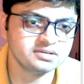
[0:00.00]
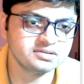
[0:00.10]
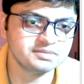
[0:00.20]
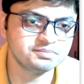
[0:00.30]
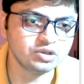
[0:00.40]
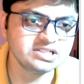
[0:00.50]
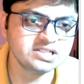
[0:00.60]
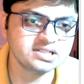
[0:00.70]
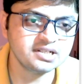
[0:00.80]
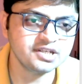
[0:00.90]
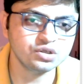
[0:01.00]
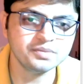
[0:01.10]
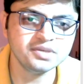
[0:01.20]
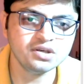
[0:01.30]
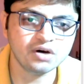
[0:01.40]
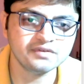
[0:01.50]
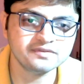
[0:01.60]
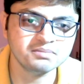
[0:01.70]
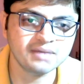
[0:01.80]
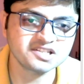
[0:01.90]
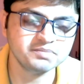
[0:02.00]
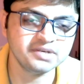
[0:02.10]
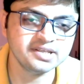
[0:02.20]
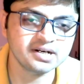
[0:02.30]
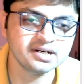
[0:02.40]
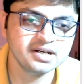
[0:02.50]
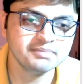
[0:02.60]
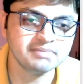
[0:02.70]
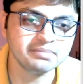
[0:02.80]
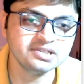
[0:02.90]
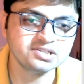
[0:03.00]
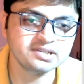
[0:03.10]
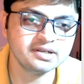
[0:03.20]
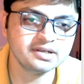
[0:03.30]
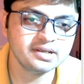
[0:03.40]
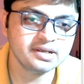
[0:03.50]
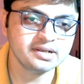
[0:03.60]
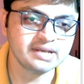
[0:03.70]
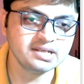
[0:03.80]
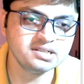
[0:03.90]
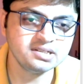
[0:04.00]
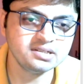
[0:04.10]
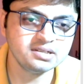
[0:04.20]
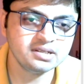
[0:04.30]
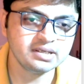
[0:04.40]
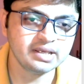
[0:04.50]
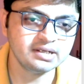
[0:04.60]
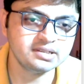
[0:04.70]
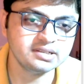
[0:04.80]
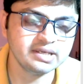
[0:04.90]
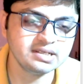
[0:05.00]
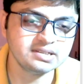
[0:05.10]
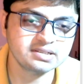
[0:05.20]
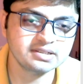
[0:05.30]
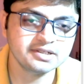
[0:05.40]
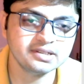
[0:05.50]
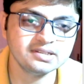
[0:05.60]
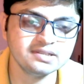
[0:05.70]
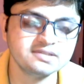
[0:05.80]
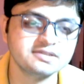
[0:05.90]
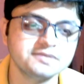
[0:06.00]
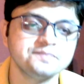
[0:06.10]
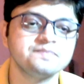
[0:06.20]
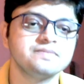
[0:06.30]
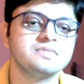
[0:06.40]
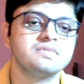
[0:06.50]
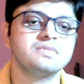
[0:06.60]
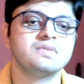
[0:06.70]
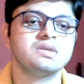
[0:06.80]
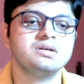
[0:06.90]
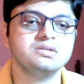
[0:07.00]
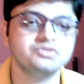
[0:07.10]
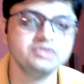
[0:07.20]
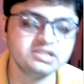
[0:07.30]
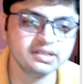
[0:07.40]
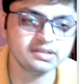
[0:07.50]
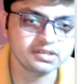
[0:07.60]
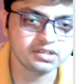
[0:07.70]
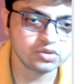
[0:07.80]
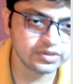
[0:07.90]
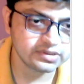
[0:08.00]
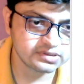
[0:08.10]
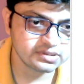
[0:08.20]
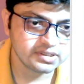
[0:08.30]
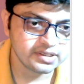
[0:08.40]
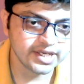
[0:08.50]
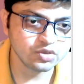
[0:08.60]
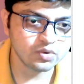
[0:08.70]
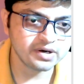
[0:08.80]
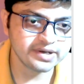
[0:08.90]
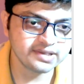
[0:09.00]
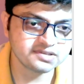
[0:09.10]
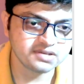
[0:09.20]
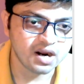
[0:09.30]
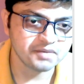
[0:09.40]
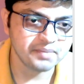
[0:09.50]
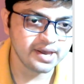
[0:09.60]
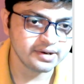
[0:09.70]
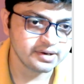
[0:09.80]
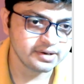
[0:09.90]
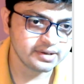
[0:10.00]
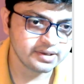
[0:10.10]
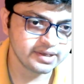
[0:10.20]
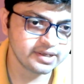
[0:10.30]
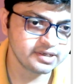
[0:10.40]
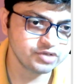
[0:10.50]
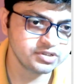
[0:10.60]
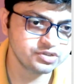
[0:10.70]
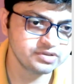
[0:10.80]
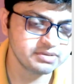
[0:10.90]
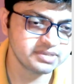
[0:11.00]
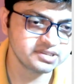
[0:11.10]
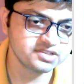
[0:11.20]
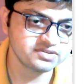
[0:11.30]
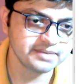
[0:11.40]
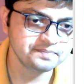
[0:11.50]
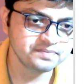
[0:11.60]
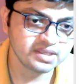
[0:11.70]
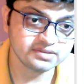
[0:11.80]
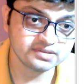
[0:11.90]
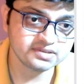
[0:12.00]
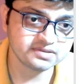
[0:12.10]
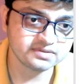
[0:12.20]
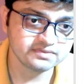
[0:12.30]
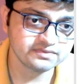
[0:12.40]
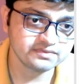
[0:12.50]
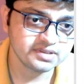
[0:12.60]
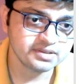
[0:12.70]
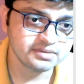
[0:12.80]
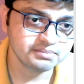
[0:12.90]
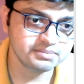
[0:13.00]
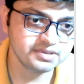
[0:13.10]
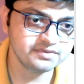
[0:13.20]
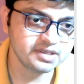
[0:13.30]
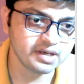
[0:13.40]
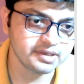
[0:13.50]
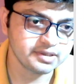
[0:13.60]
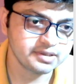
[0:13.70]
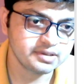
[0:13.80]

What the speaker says: The Political Economy of Mass Media, published in 1988. It is written with Edward S. Harman. Again, you need to remember this name. This is BVI.